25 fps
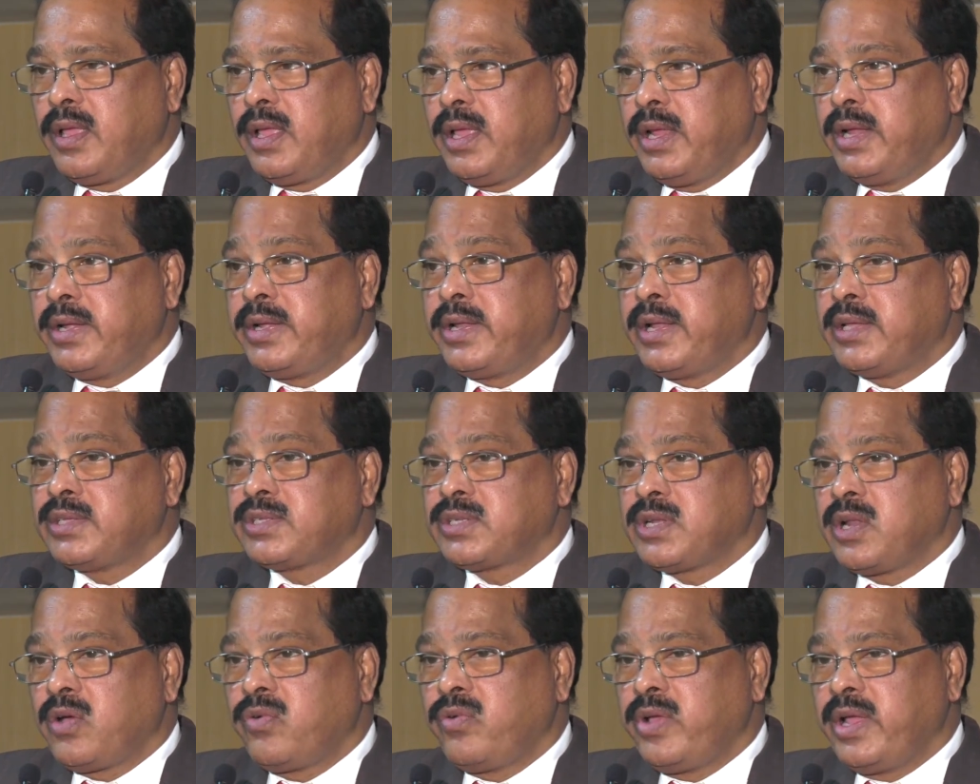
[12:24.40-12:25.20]
it
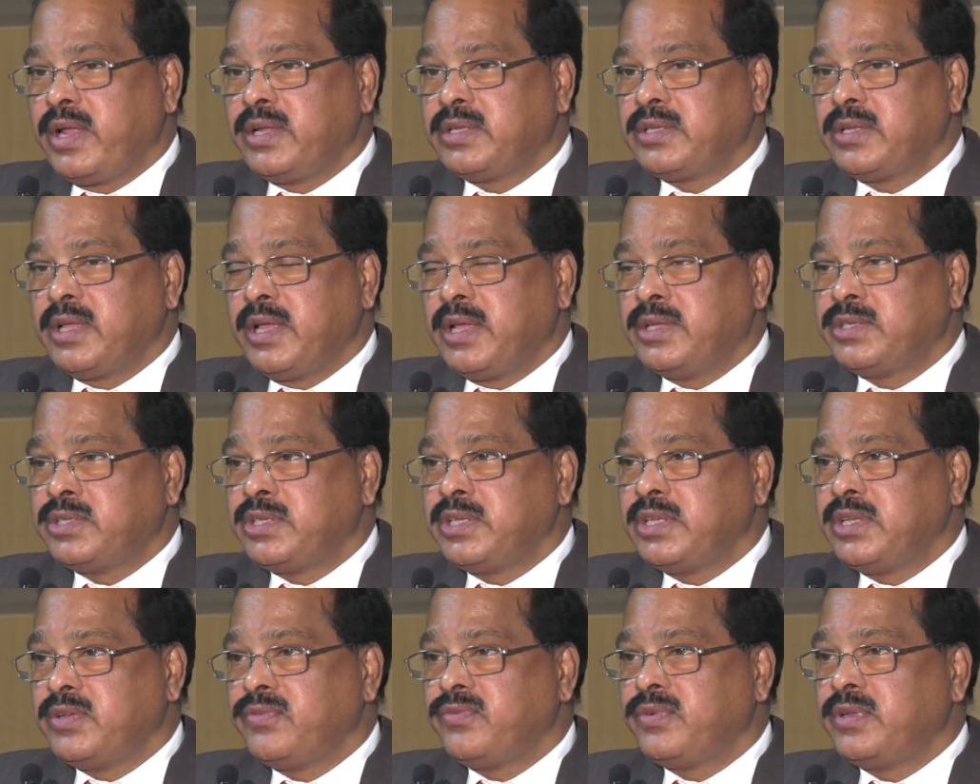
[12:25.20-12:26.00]
has now
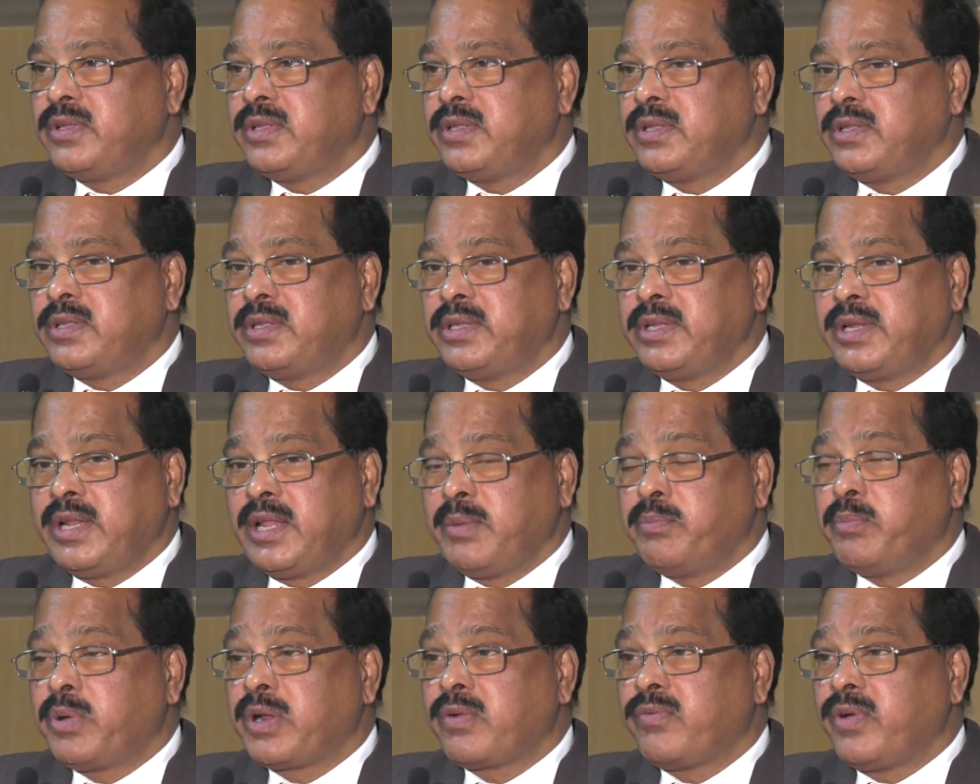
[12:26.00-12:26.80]
achieved the
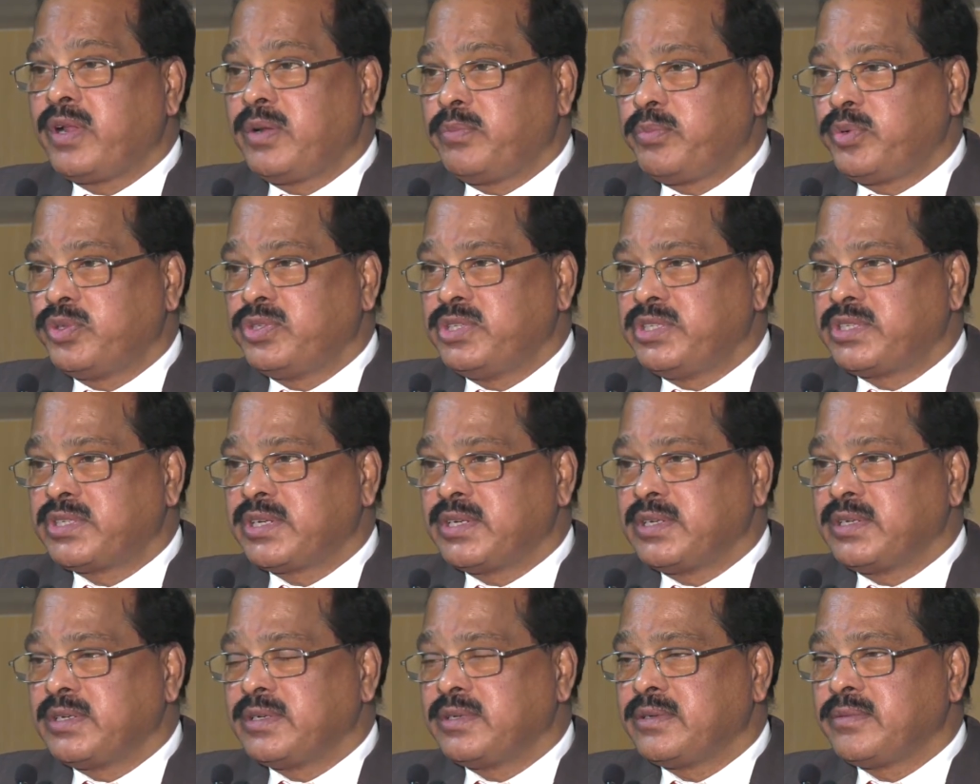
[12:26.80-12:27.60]
number one
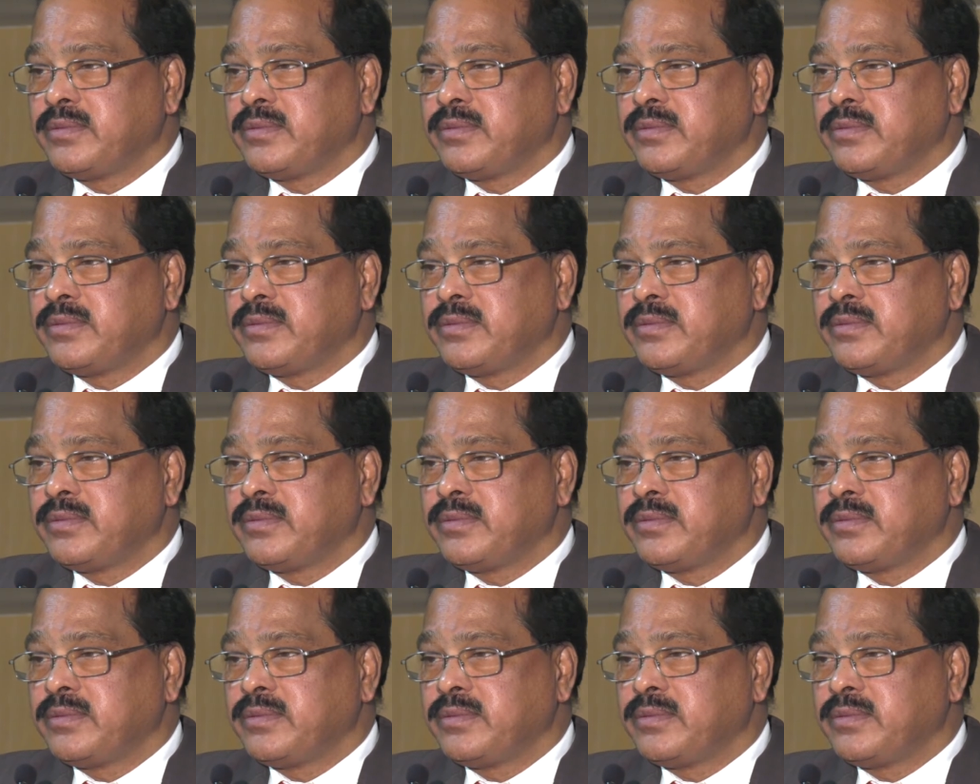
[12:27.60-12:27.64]
position.